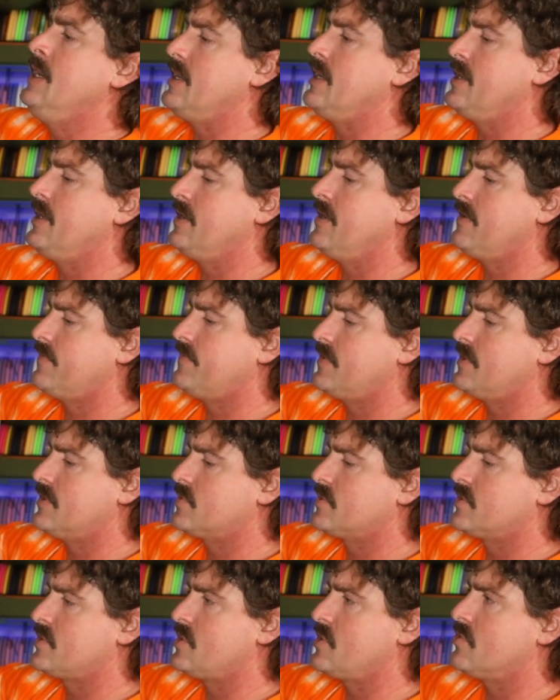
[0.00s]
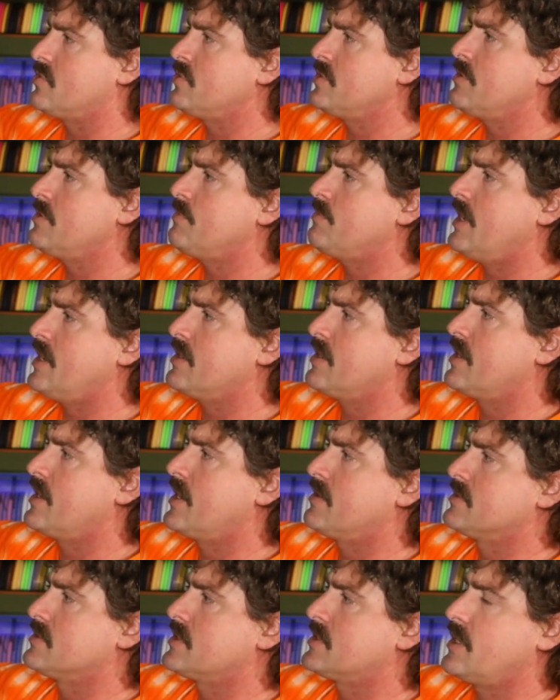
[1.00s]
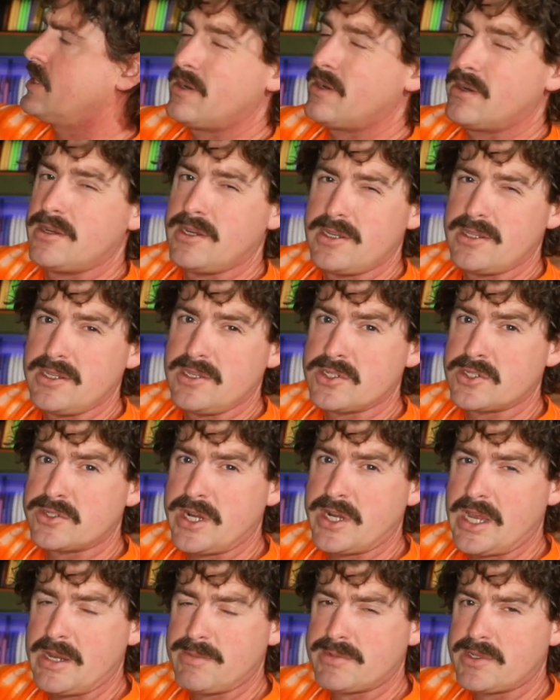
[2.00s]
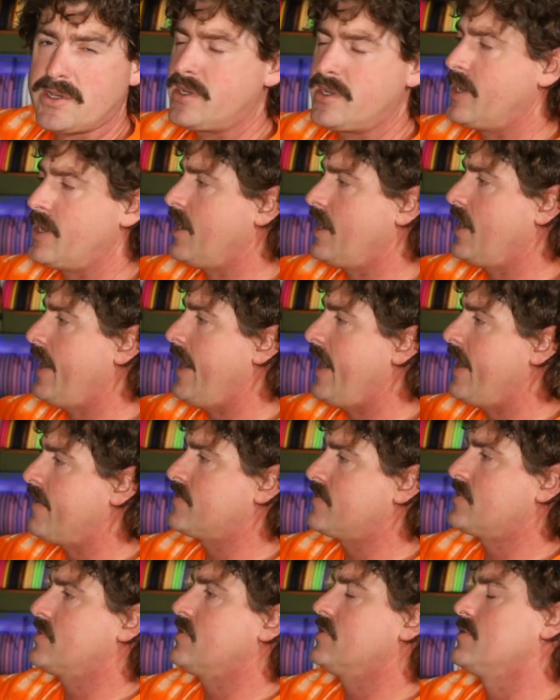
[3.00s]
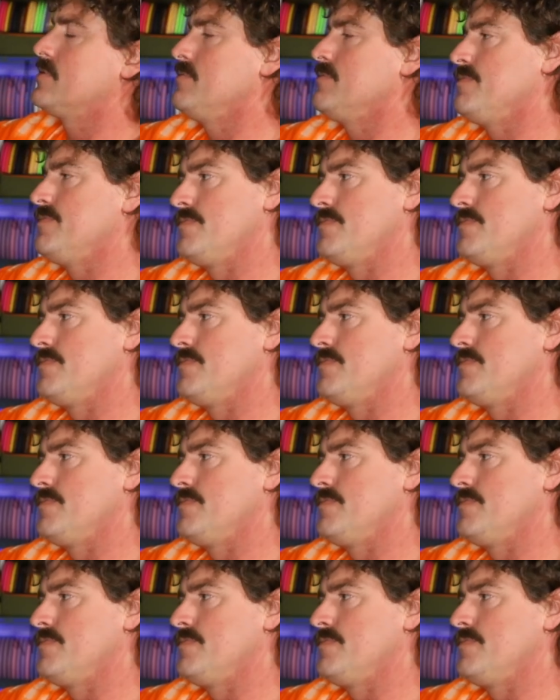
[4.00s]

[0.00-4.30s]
If this was the only bag that I was carrying these straps on, after,